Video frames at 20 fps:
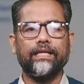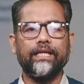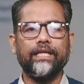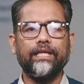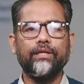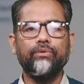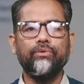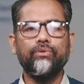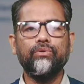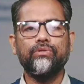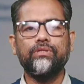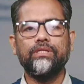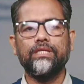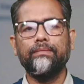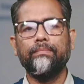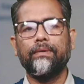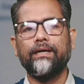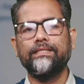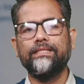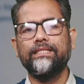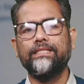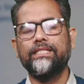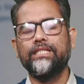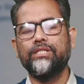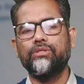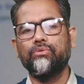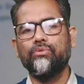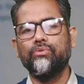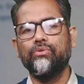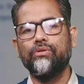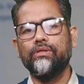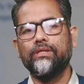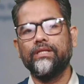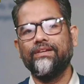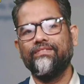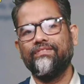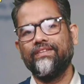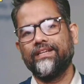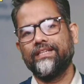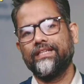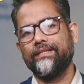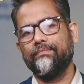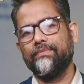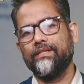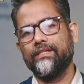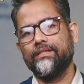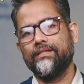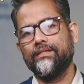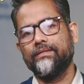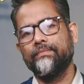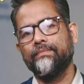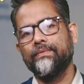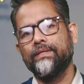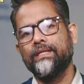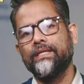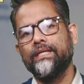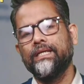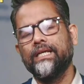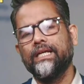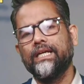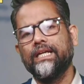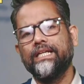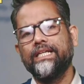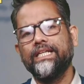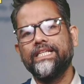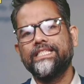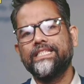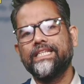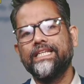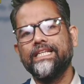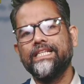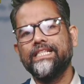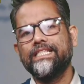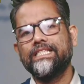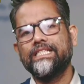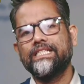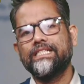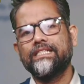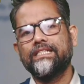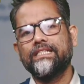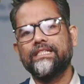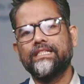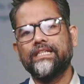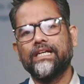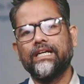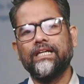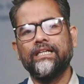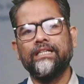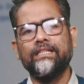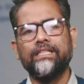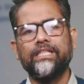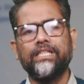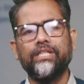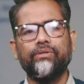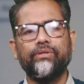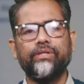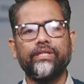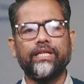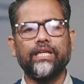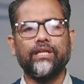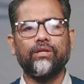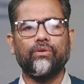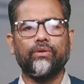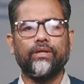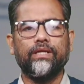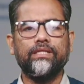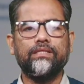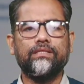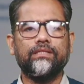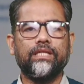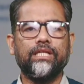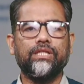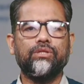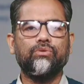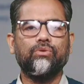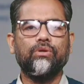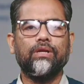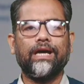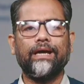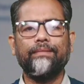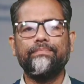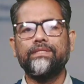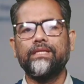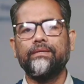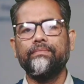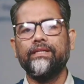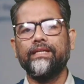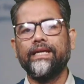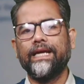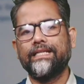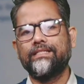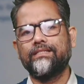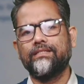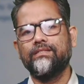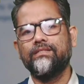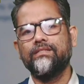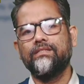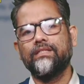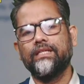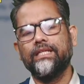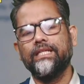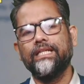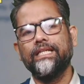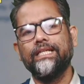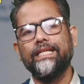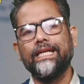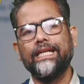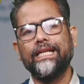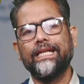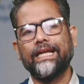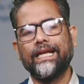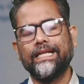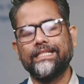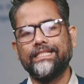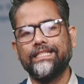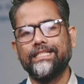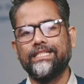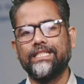use emergency tool effectively. These skills turn theoretical knowledge into life-saving actions in real crisis